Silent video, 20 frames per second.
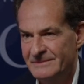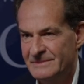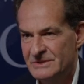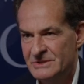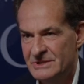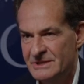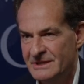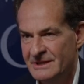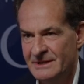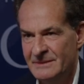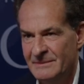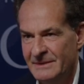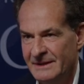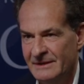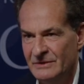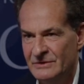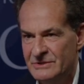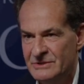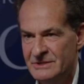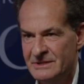GM
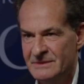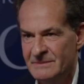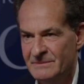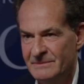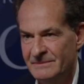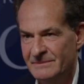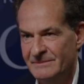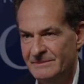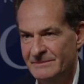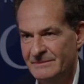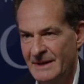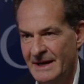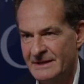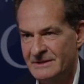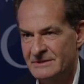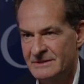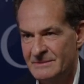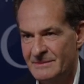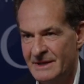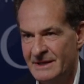LG
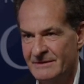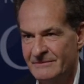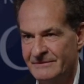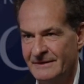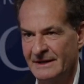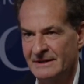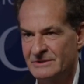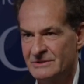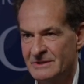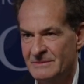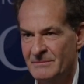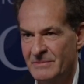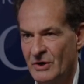battery manufacturing